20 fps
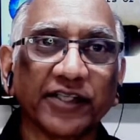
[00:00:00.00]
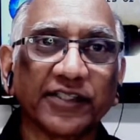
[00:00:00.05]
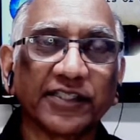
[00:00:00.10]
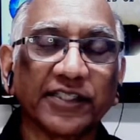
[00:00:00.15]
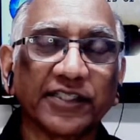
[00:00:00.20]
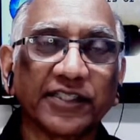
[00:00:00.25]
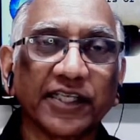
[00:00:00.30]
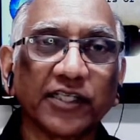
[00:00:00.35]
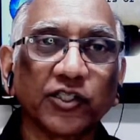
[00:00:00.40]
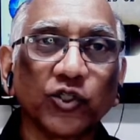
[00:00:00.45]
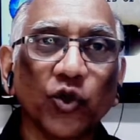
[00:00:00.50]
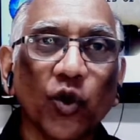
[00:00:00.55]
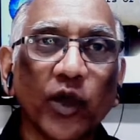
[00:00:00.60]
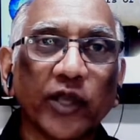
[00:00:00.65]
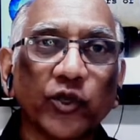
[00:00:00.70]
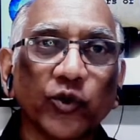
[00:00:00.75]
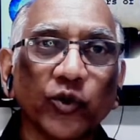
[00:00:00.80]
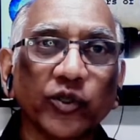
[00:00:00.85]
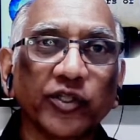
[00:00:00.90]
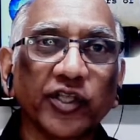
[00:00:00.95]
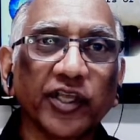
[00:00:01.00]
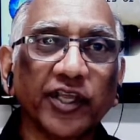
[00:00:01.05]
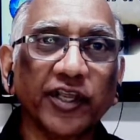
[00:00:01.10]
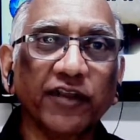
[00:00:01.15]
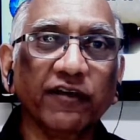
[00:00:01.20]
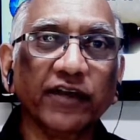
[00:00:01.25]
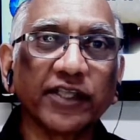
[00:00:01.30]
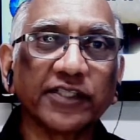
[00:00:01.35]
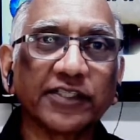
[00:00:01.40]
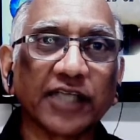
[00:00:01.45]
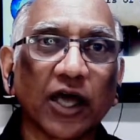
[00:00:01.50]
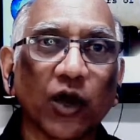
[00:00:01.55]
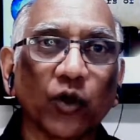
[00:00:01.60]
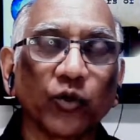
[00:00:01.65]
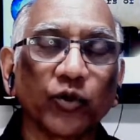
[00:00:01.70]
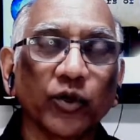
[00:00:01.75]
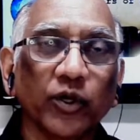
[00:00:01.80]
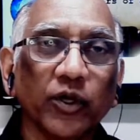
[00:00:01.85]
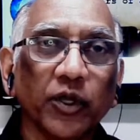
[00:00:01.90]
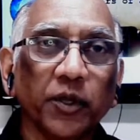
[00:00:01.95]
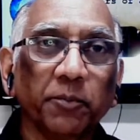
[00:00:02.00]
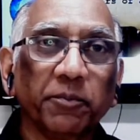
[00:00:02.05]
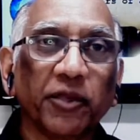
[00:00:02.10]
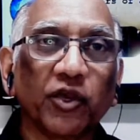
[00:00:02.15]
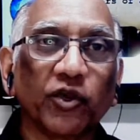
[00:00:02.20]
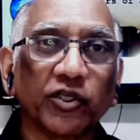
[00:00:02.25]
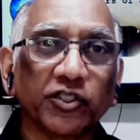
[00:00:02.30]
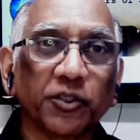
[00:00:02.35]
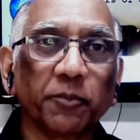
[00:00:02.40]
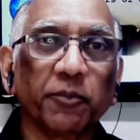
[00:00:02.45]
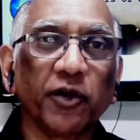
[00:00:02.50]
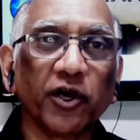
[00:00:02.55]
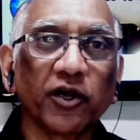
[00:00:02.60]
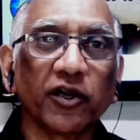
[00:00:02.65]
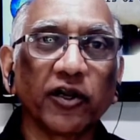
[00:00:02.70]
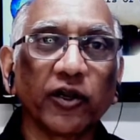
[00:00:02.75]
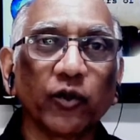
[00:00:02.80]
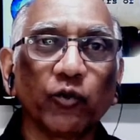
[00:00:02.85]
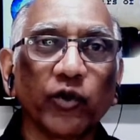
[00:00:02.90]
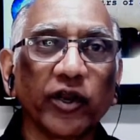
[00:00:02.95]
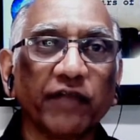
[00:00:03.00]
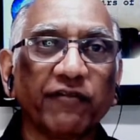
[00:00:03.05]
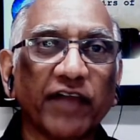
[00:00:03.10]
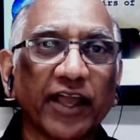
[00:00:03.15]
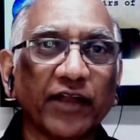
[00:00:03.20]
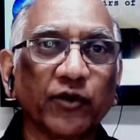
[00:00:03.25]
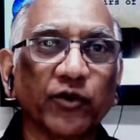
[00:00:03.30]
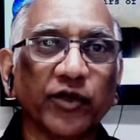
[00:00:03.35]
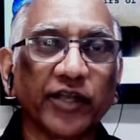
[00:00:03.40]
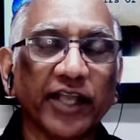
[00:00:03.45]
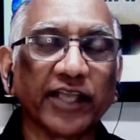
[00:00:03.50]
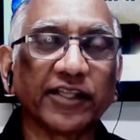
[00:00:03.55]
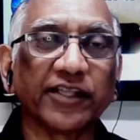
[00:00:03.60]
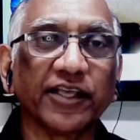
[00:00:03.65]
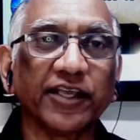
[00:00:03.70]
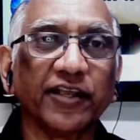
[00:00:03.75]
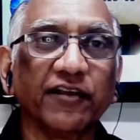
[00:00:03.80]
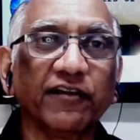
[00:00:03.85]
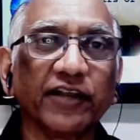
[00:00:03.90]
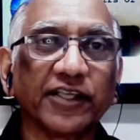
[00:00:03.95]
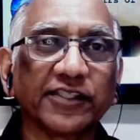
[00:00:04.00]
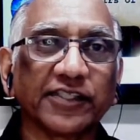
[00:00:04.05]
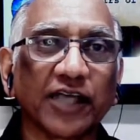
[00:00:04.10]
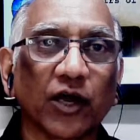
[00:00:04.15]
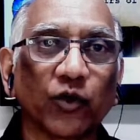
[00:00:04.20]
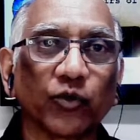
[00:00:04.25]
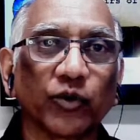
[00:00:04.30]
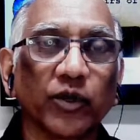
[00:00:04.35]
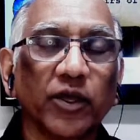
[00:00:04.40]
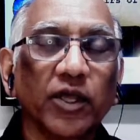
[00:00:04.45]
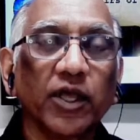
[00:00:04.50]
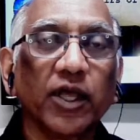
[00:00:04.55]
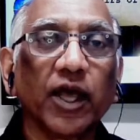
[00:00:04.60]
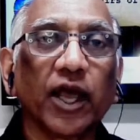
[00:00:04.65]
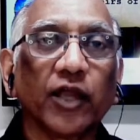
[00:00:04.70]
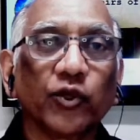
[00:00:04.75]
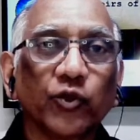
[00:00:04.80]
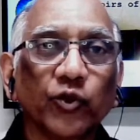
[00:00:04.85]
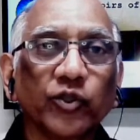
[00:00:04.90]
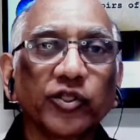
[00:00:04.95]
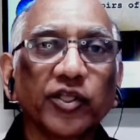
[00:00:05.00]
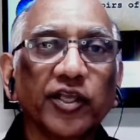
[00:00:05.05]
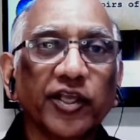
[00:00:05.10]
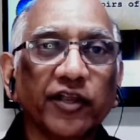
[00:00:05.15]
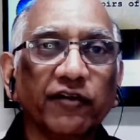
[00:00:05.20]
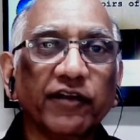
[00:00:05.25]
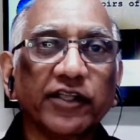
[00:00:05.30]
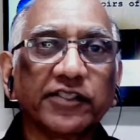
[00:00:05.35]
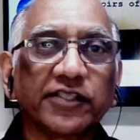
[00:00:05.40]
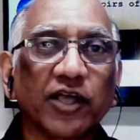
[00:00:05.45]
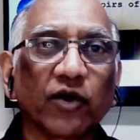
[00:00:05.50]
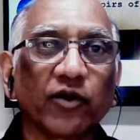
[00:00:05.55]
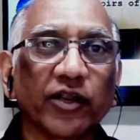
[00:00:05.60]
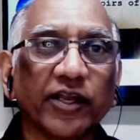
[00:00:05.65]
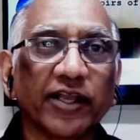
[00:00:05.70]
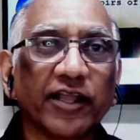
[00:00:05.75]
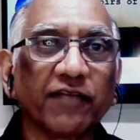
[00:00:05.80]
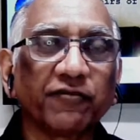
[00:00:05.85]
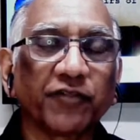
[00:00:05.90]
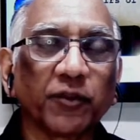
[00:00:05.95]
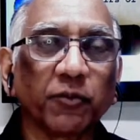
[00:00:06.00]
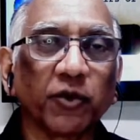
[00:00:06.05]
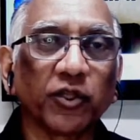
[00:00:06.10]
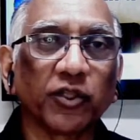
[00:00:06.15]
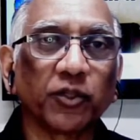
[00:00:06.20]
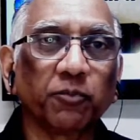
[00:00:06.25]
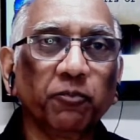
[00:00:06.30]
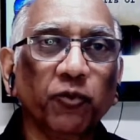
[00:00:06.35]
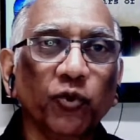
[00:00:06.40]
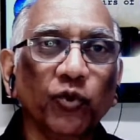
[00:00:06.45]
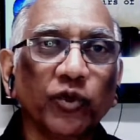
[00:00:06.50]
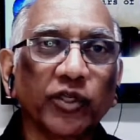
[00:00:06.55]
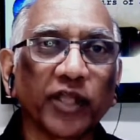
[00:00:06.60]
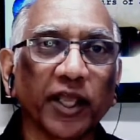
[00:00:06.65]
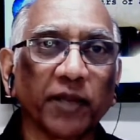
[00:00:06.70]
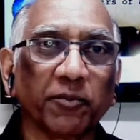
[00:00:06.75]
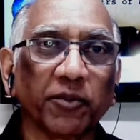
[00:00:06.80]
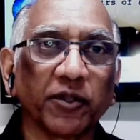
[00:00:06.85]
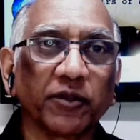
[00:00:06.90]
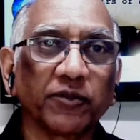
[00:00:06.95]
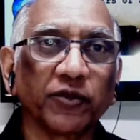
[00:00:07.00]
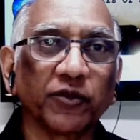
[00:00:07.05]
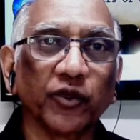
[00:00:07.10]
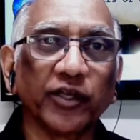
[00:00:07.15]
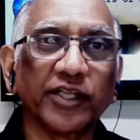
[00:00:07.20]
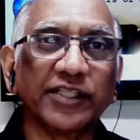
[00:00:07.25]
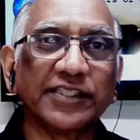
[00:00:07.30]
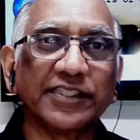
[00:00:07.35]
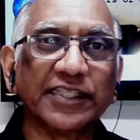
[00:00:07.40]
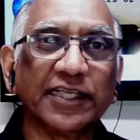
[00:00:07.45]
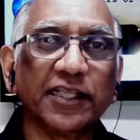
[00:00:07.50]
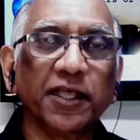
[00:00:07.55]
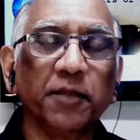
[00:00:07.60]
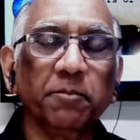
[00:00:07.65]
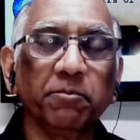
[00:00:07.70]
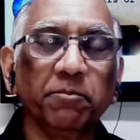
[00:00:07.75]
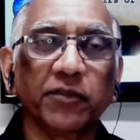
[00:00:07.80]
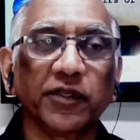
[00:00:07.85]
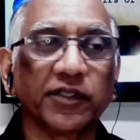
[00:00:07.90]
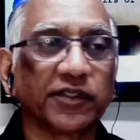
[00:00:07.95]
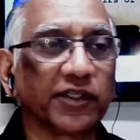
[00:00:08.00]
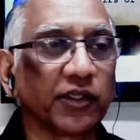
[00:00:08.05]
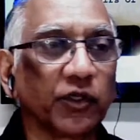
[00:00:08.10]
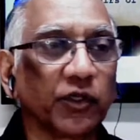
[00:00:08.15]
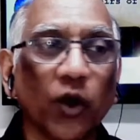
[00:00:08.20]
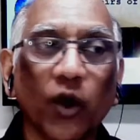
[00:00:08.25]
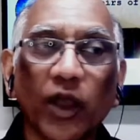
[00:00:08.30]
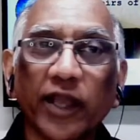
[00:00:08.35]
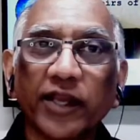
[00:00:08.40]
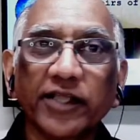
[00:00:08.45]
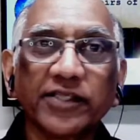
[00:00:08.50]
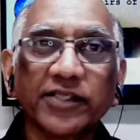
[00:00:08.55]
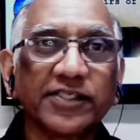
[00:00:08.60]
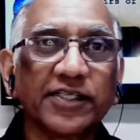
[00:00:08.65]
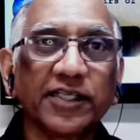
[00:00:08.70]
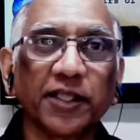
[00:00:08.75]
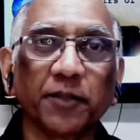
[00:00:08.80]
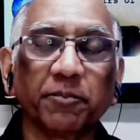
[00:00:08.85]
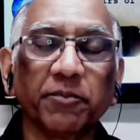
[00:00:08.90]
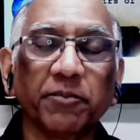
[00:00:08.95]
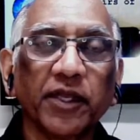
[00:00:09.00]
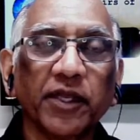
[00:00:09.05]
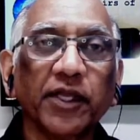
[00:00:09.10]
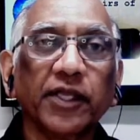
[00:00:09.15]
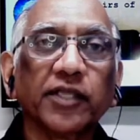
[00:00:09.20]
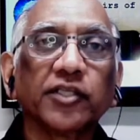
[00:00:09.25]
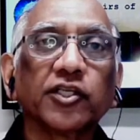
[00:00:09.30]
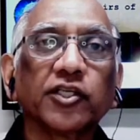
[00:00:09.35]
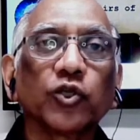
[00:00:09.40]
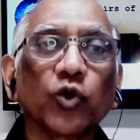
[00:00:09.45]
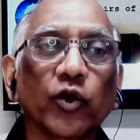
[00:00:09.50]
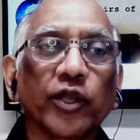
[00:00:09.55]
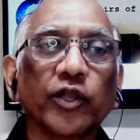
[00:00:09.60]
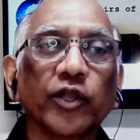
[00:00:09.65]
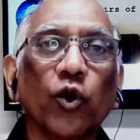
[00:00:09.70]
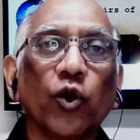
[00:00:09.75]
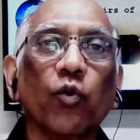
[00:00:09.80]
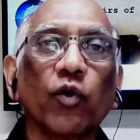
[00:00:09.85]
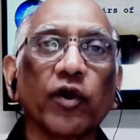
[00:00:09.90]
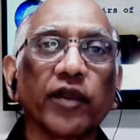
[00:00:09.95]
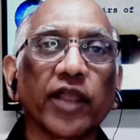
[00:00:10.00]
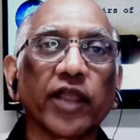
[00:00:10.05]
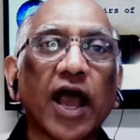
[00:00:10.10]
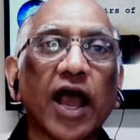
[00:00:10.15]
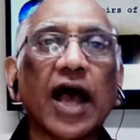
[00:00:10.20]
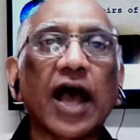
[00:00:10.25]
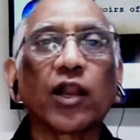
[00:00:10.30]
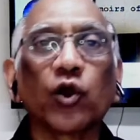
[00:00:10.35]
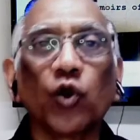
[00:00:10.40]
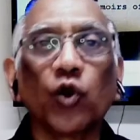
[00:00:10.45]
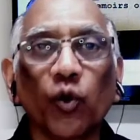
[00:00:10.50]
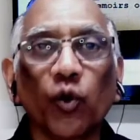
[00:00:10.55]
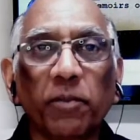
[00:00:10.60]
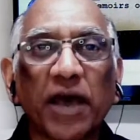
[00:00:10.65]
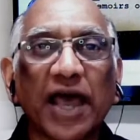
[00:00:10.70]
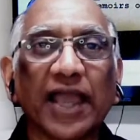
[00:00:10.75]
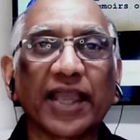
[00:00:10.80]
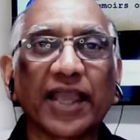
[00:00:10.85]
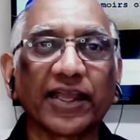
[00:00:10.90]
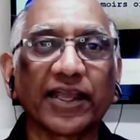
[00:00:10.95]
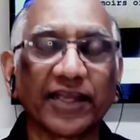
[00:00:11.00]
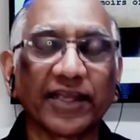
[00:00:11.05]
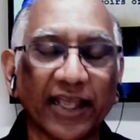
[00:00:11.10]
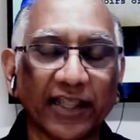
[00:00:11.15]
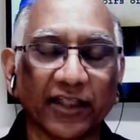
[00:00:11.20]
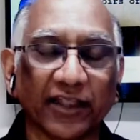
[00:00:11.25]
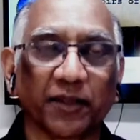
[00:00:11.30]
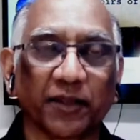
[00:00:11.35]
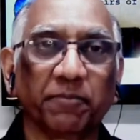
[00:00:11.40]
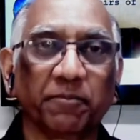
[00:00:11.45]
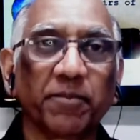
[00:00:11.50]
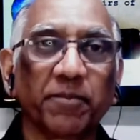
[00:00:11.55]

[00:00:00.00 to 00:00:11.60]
He says, no, I took the earrings out because a burglar would have had to take the earrings out. I took the earrings out and left them on the pool table. You didn't see them? He said, no, I didn't see them. He says, okay, don't worry, I'll go back and get them.